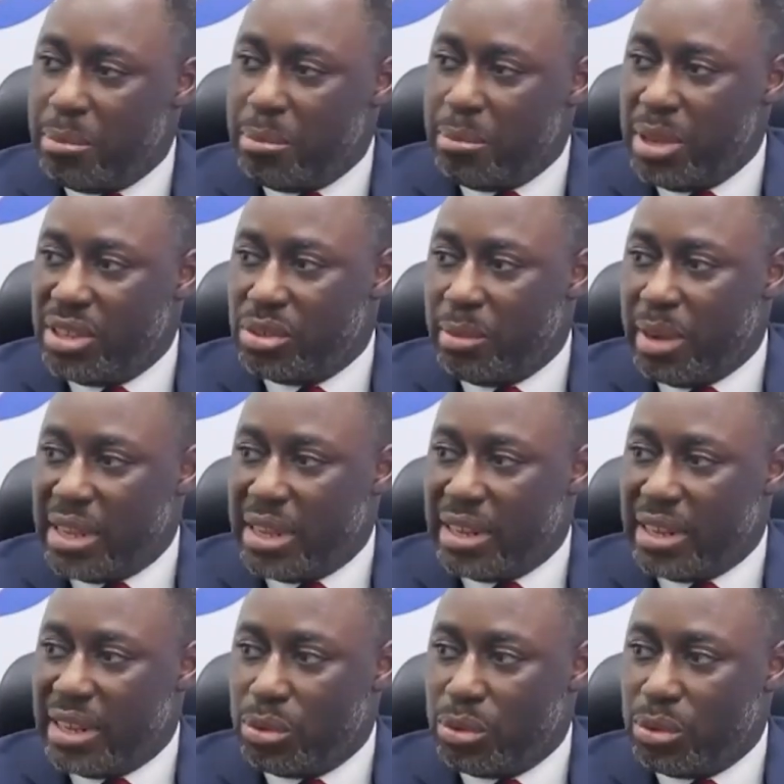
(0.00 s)
minutes reminder,
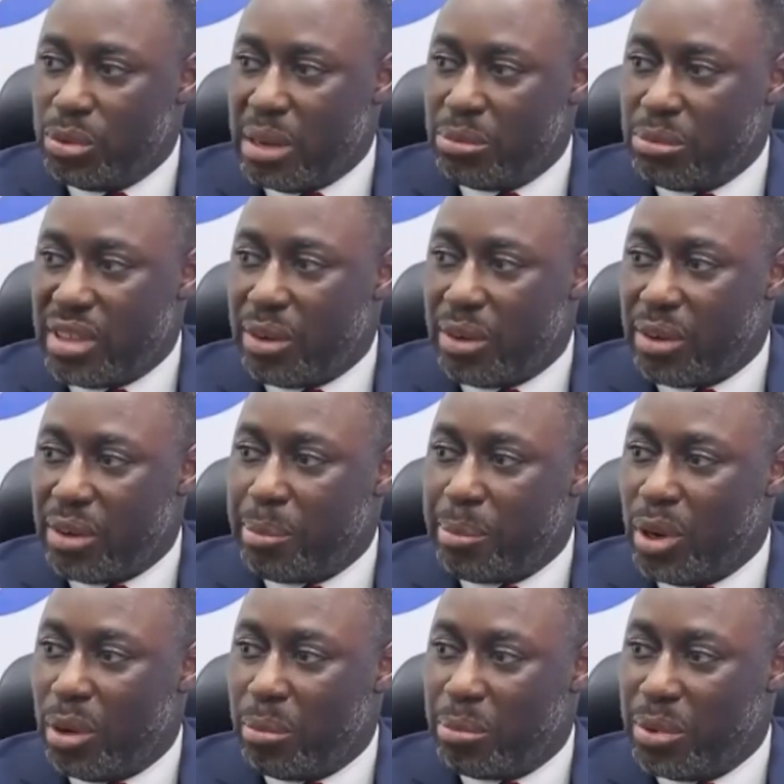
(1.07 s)
it's a good time to start
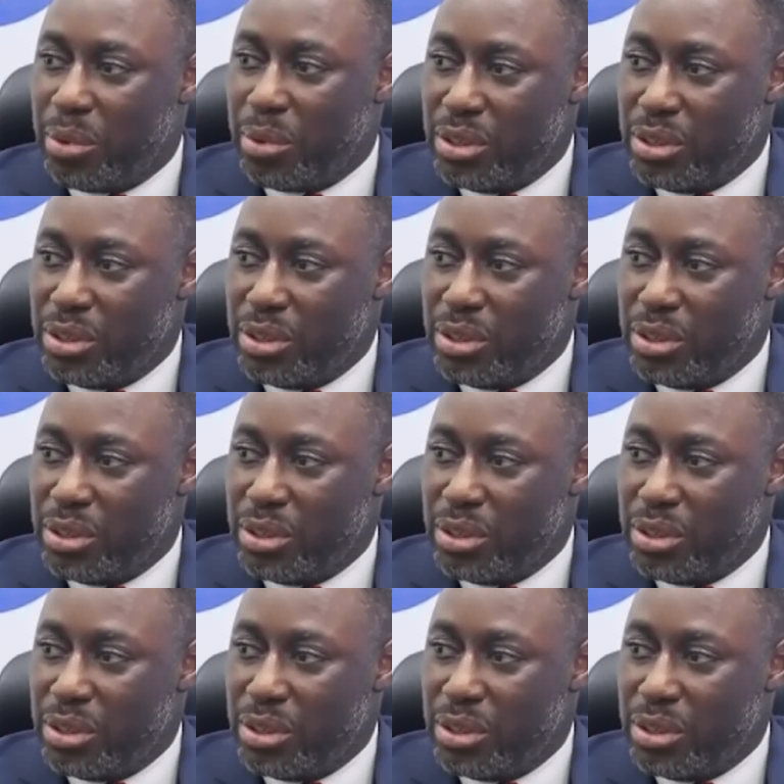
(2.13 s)
wrapping up.